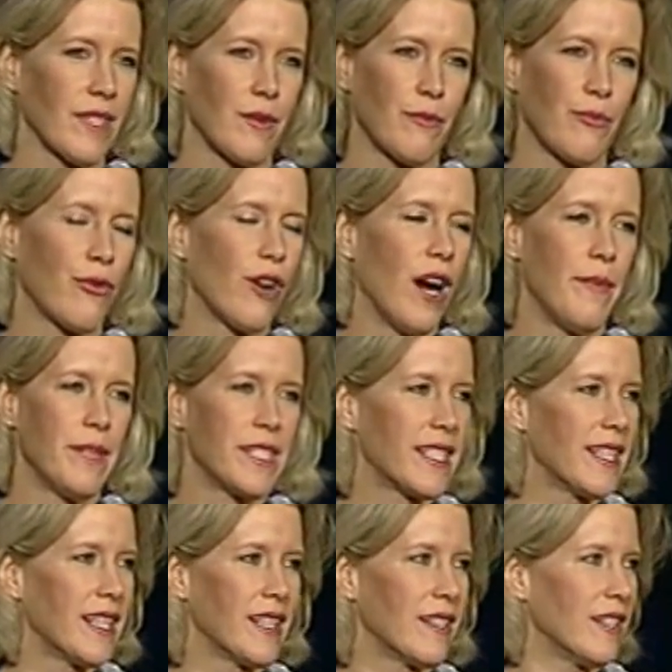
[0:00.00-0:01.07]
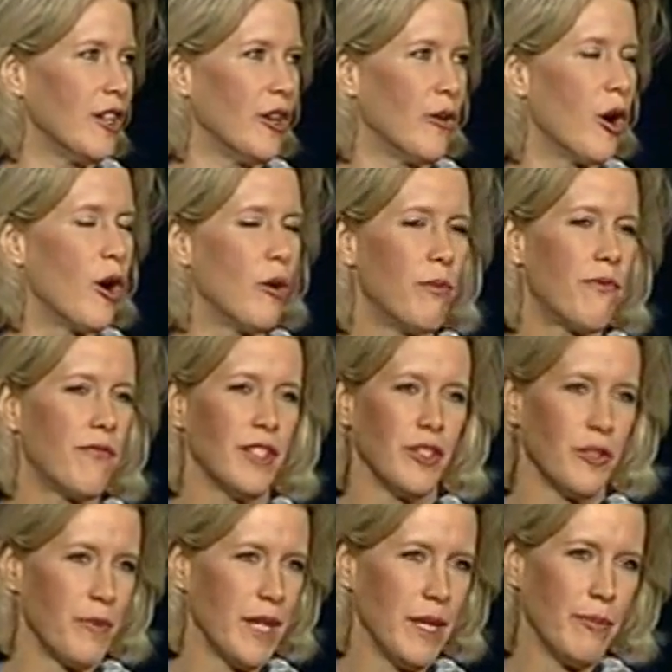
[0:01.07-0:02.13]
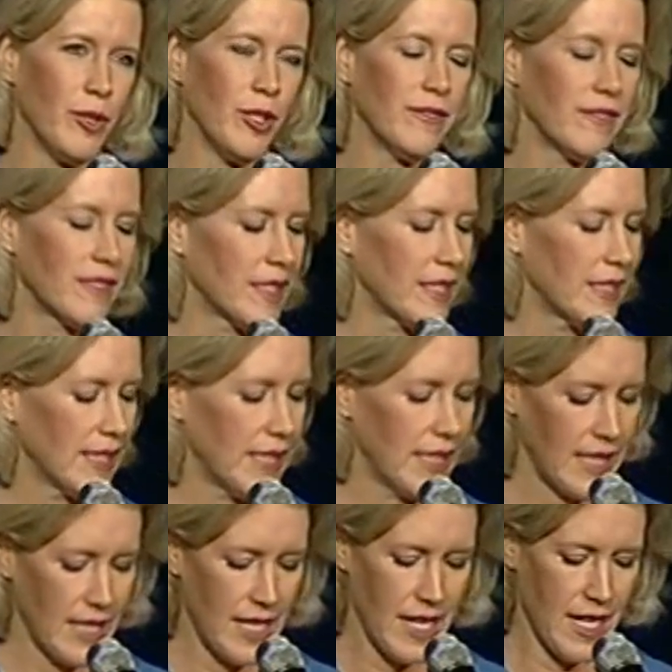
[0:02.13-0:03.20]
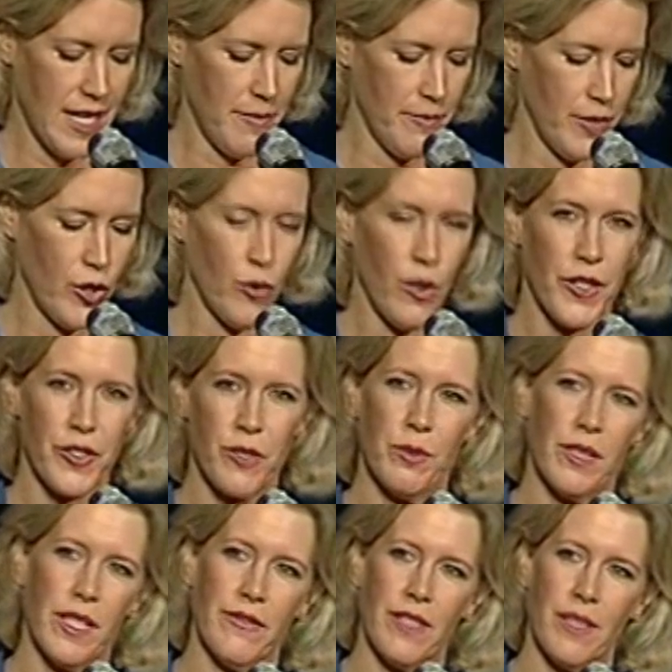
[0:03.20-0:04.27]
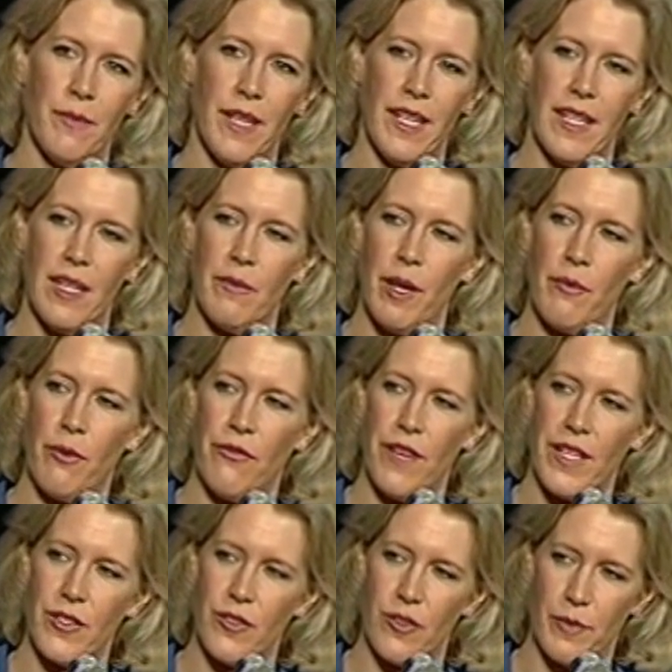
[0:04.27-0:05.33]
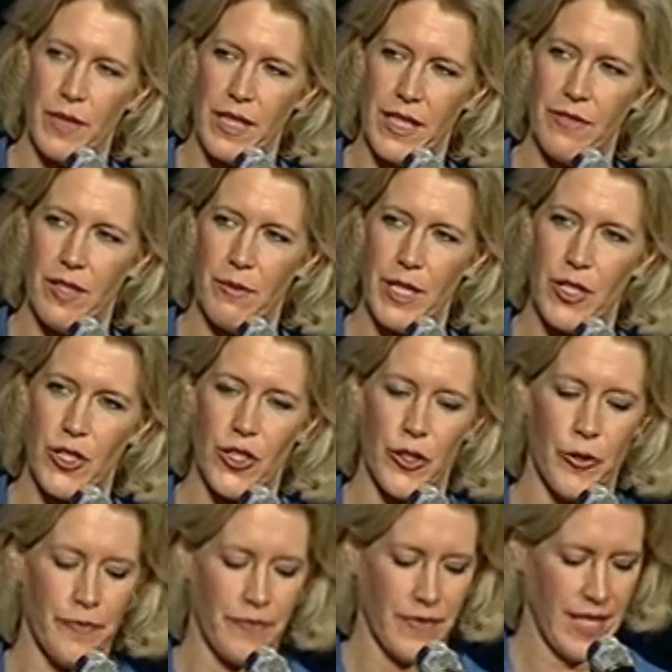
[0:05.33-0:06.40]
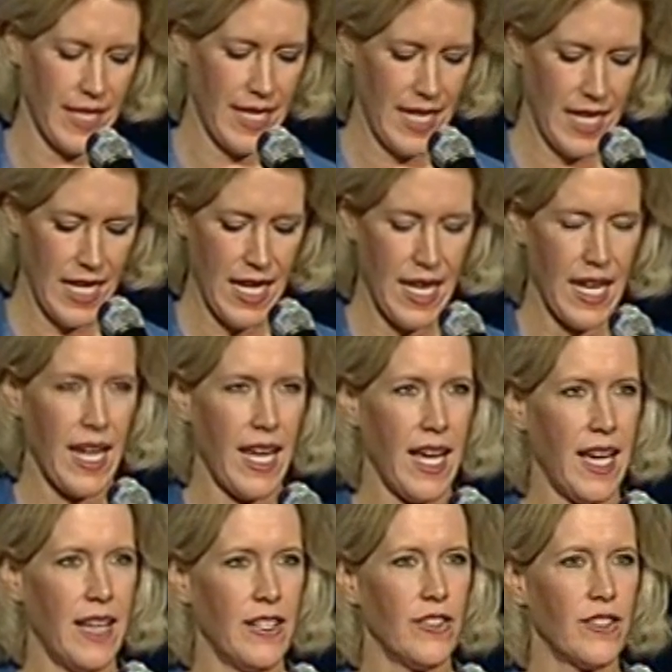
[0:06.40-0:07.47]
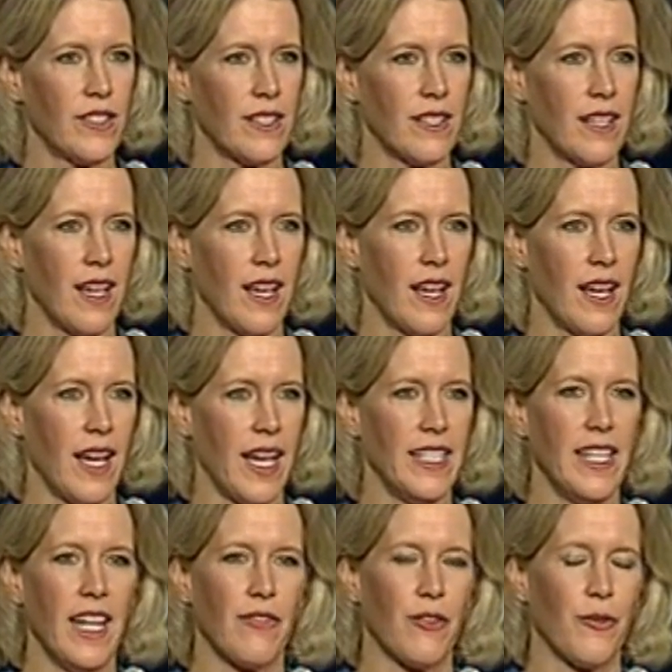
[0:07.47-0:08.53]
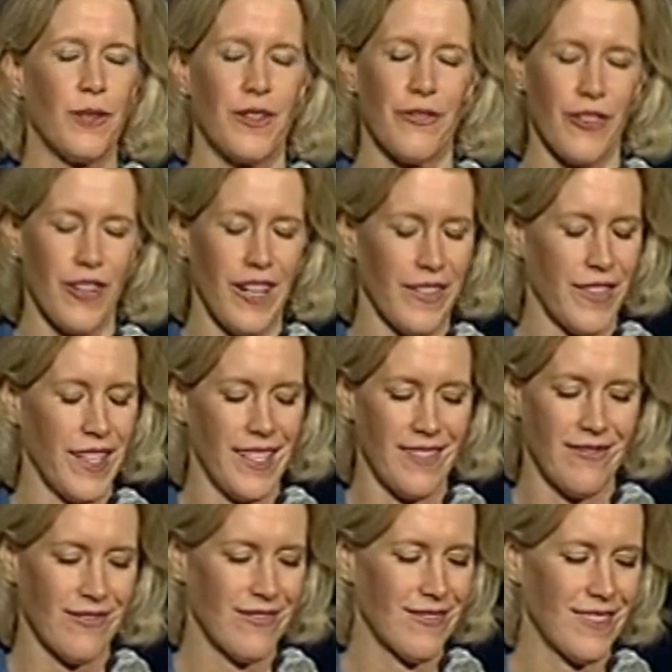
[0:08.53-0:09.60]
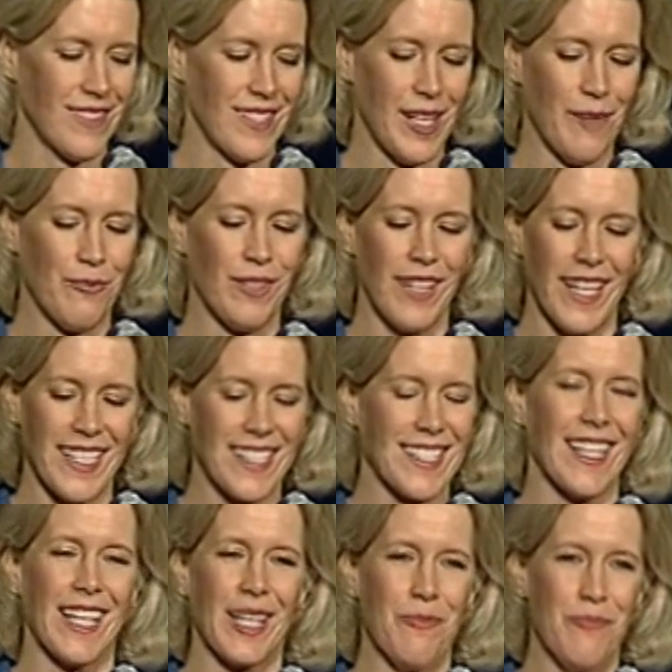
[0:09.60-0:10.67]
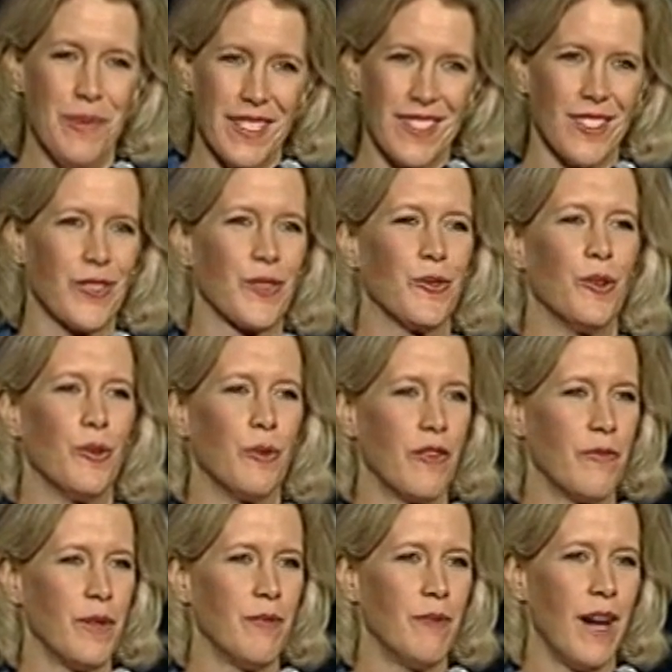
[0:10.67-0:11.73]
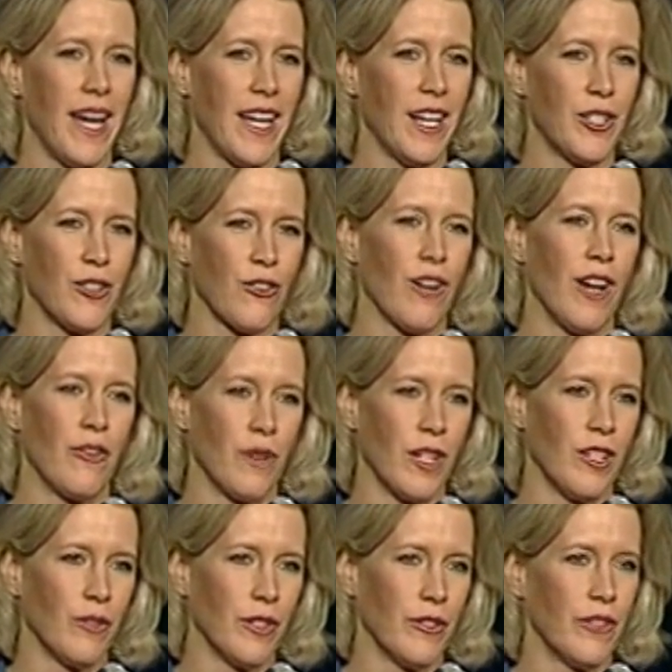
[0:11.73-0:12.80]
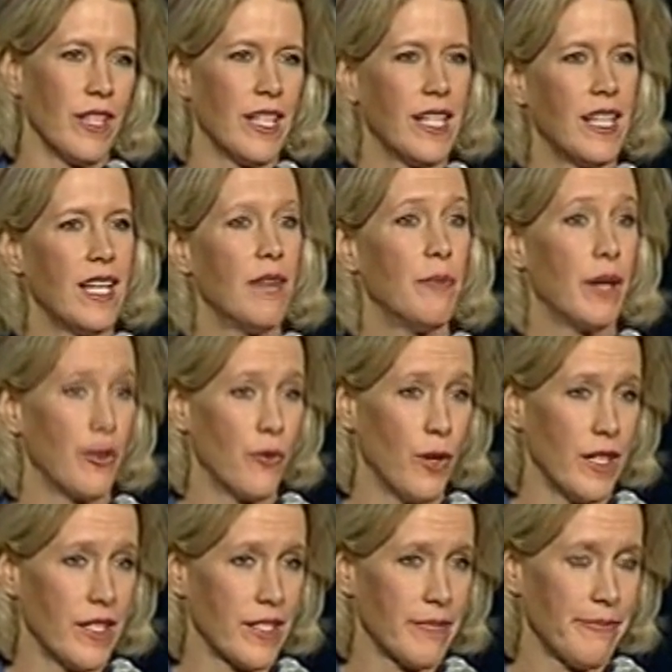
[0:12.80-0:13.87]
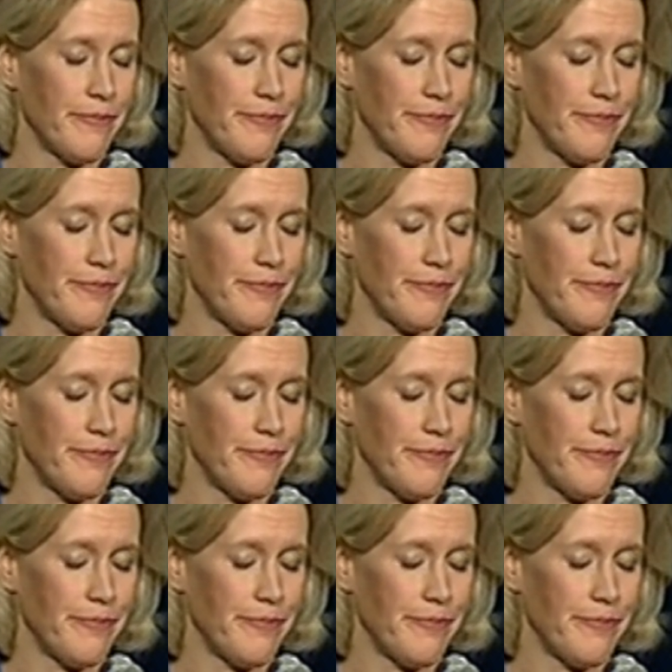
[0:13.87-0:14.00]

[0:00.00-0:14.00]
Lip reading: promising, hope-filled people who also believed in me, and my professors believed in me too. And I never would have thought that a place like a business school would have been my Underground Railroad, but it was.